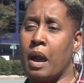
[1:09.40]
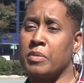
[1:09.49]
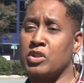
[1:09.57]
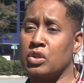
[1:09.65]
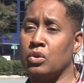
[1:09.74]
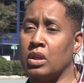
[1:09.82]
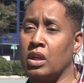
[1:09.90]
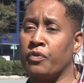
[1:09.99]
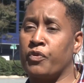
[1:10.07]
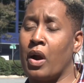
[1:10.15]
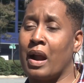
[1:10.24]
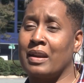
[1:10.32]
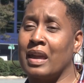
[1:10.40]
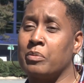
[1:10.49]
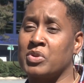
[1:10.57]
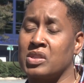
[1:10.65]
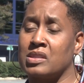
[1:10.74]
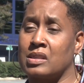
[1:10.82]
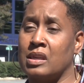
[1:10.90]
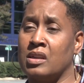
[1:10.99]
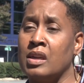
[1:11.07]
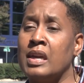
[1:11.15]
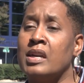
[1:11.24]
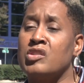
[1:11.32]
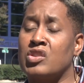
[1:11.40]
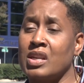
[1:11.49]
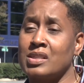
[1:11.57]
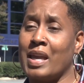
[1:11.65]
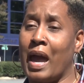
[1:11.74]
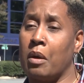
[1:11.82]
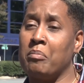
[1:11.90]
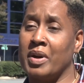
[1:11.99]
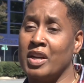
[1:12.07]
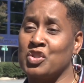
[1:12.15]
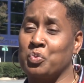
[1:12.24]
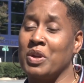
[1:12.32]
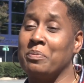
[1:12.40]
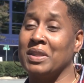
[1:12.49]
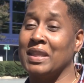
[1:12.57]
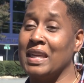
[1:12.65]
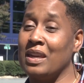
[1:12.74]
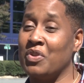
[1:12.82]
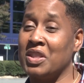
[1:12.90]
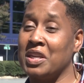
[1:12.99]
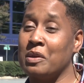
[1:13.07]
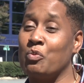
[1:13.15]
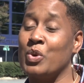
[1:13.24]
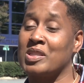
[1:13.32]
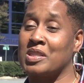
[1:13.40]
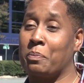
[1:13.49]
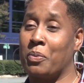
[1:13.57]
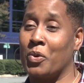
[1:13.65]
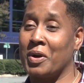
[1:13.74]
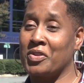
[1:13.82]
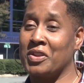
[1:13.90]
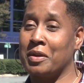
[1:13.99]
opportunity for our neighbors to see just how much we believe in them, we support